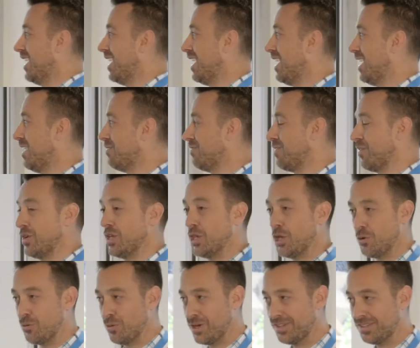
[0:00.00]
very
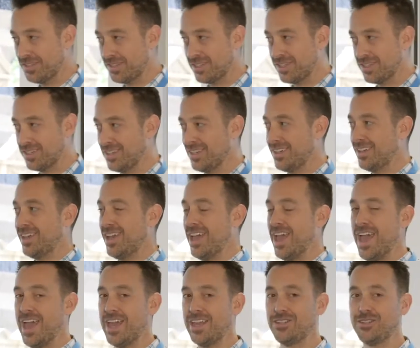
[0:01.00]
low risk,
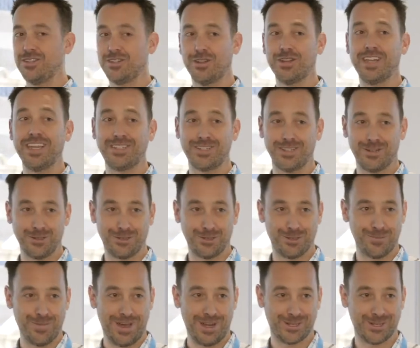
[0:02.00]
and you don't need to know
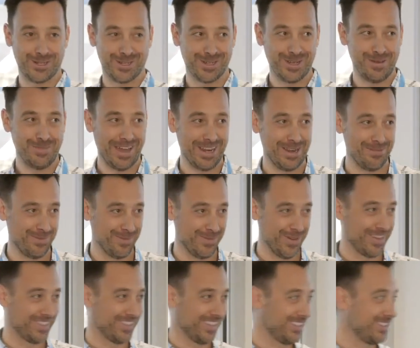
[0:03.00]
too much about
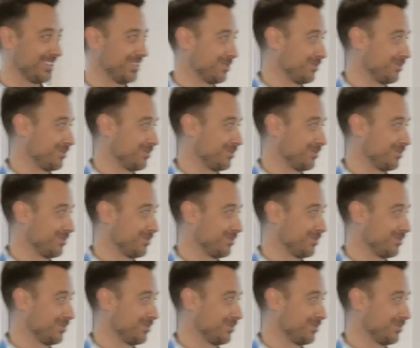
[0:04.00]
improvising to